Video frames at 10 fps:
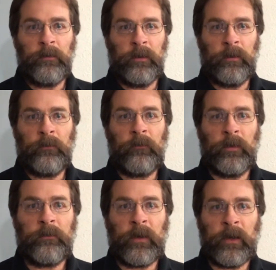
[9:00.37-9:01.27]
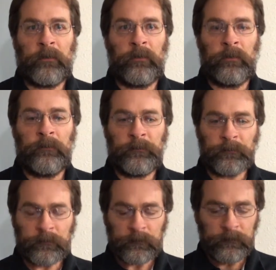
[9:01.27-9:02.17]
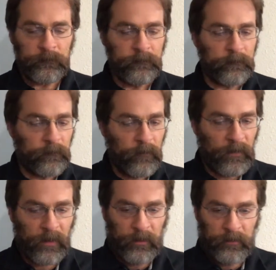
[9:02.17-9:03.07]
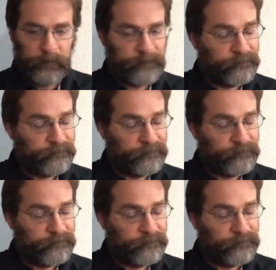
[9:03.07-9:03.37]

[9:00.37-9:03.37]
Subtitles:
litter for traction. That